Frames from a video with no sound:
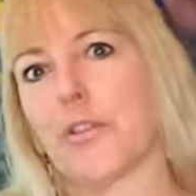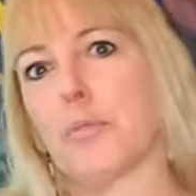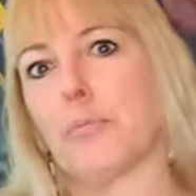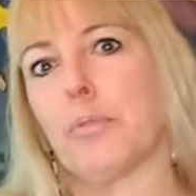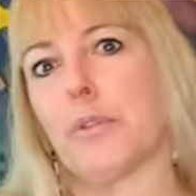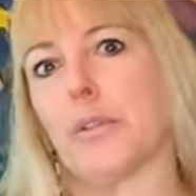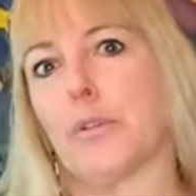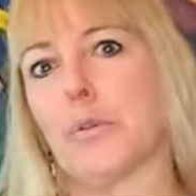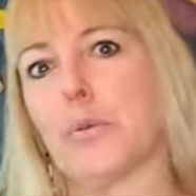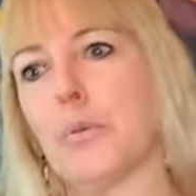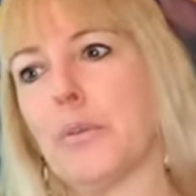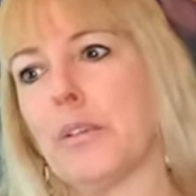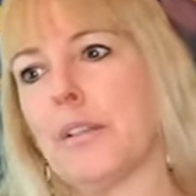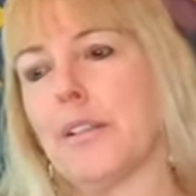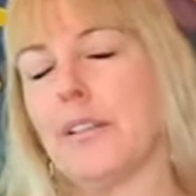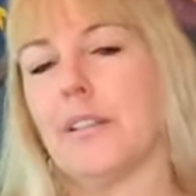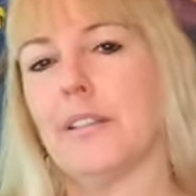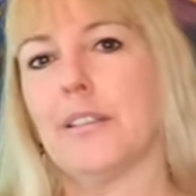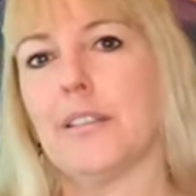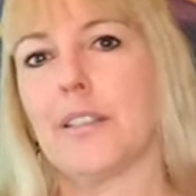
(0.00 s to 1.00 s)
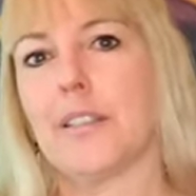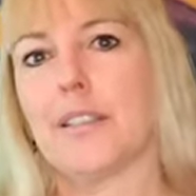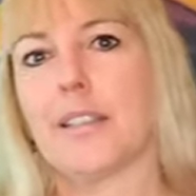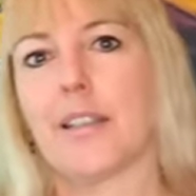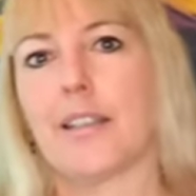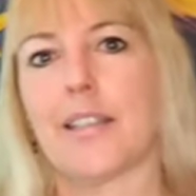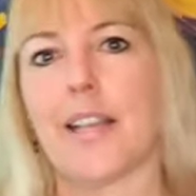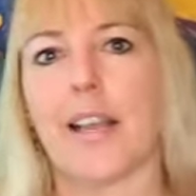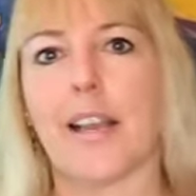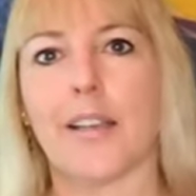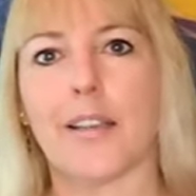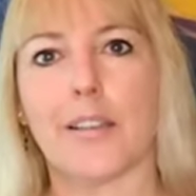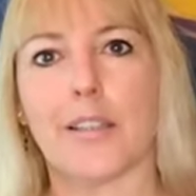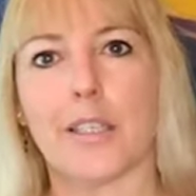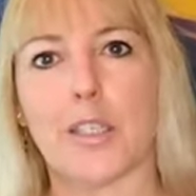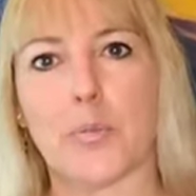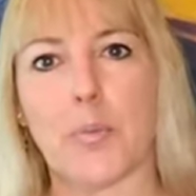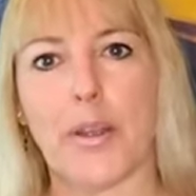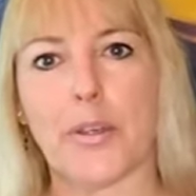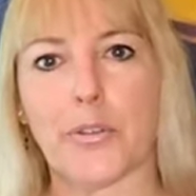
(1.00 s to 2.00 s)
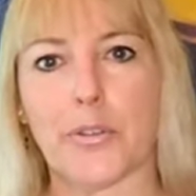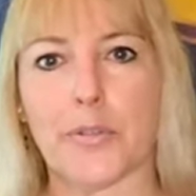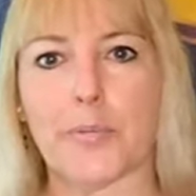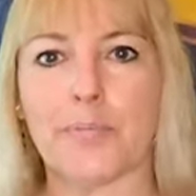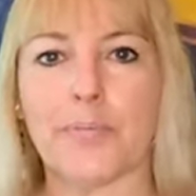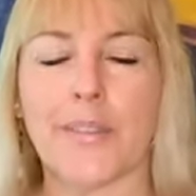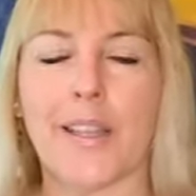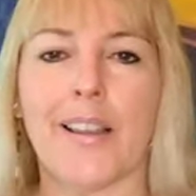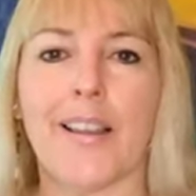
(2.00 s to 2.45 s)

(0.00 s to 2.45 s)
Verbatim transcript: the blue side of the spectrum.